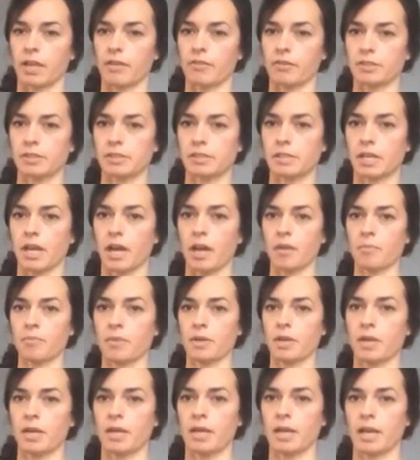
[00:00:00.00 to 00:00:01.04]
a level top,
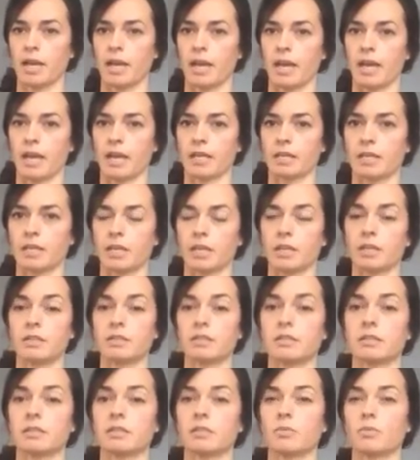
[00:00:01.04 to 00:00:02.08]
and it
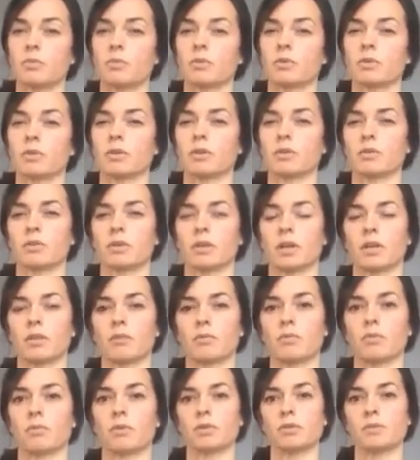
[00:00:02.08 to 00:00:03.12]
kind
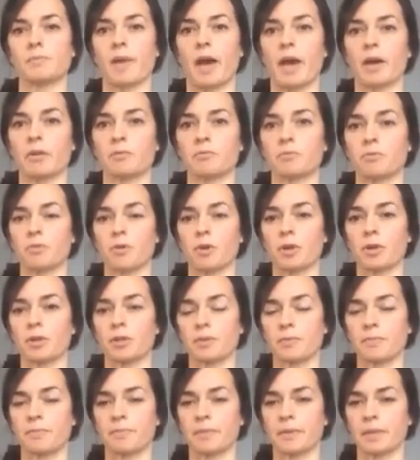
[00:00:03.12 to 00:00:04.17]
of goes back and forth
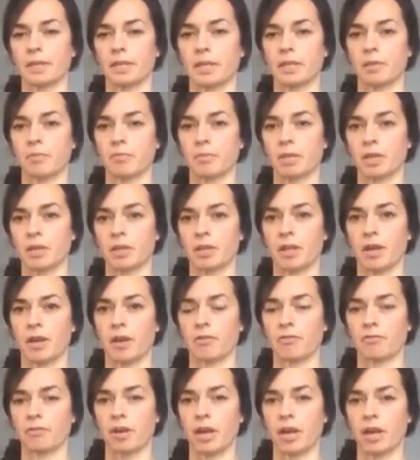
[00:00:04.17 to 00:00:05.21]
in the middle there
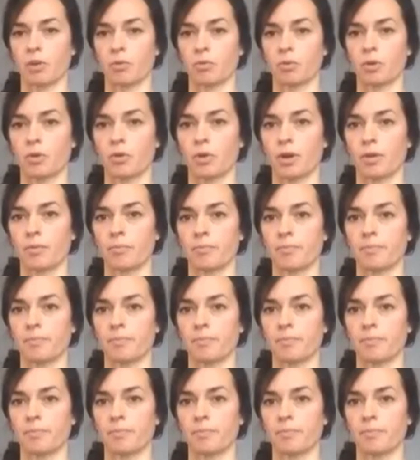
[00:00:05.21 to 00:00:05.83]
for Ecuador.